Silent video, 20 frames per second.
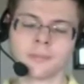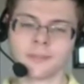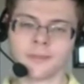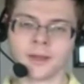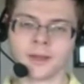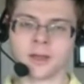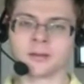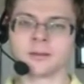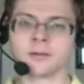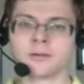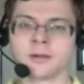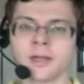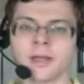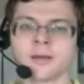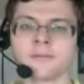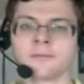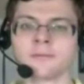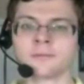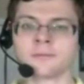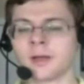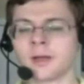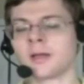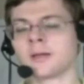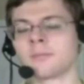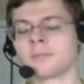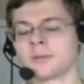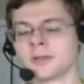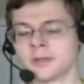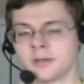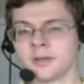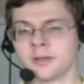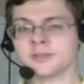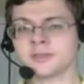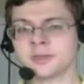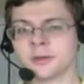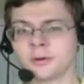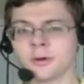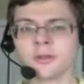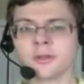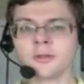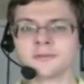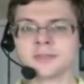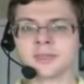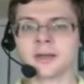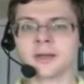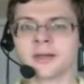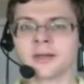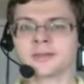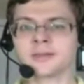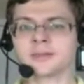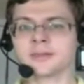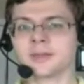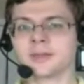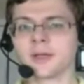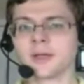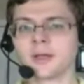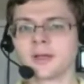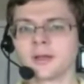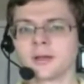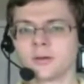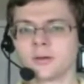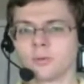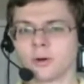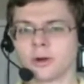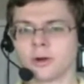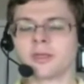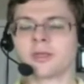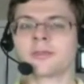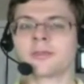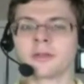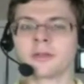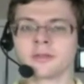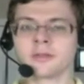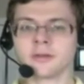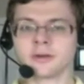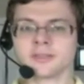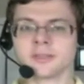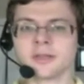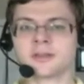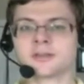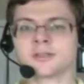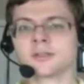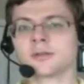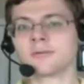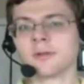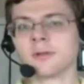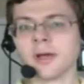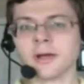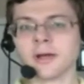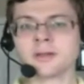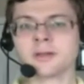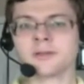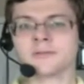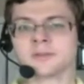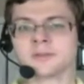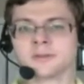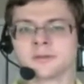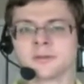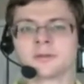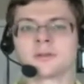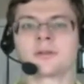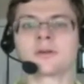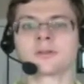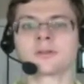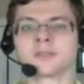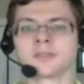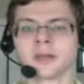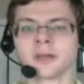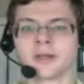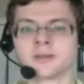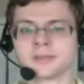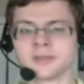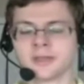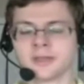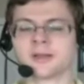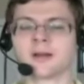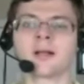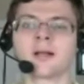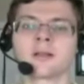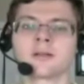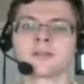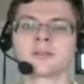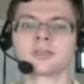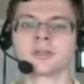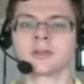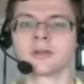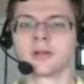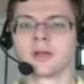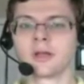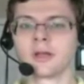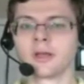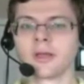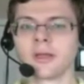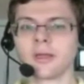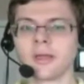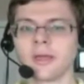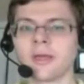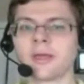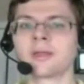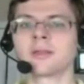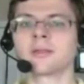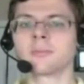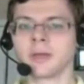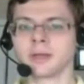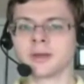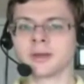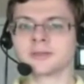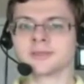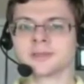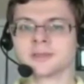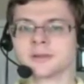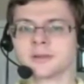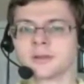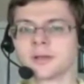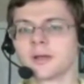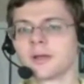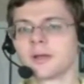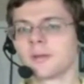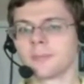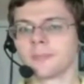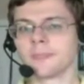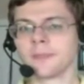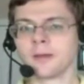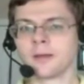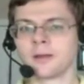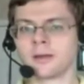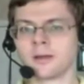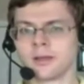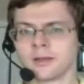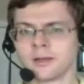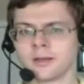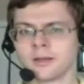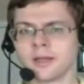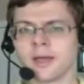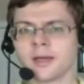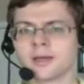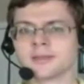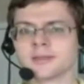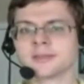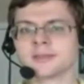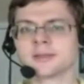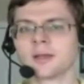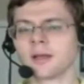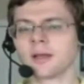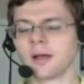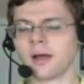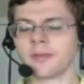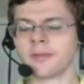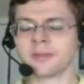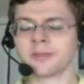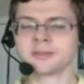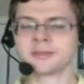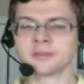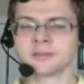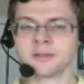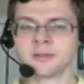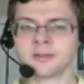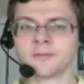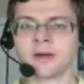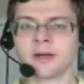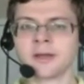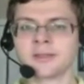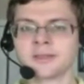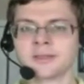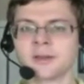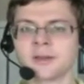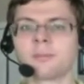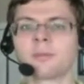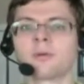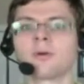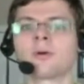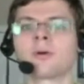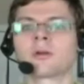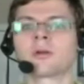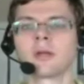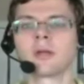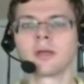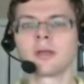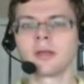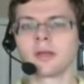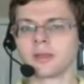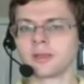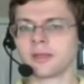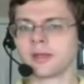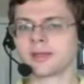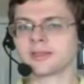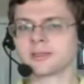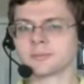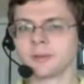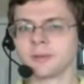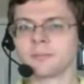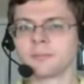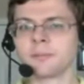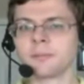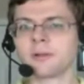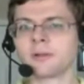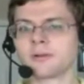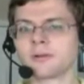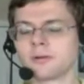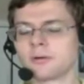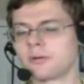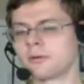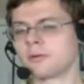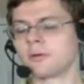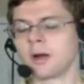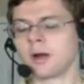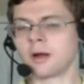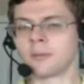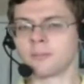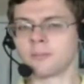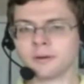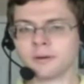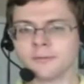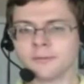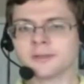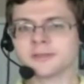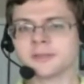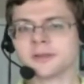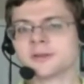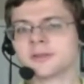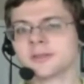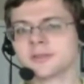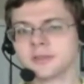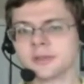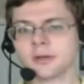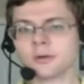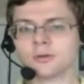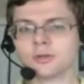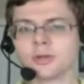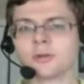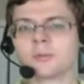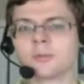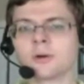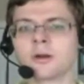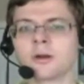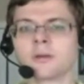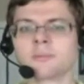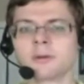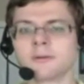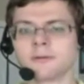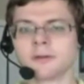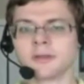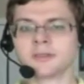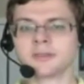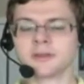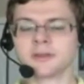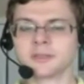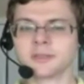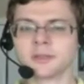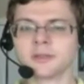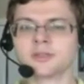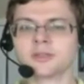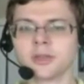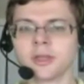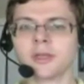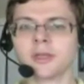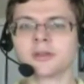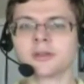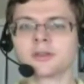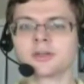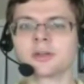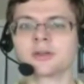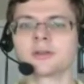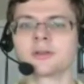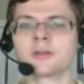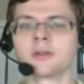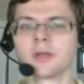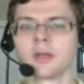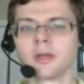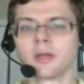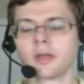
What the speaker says: I'm a historian of science working at the intersection of cognitive neuroscience, psychology, and medicine. It has on its advisory board, it has people who are professors in social work, professors in education,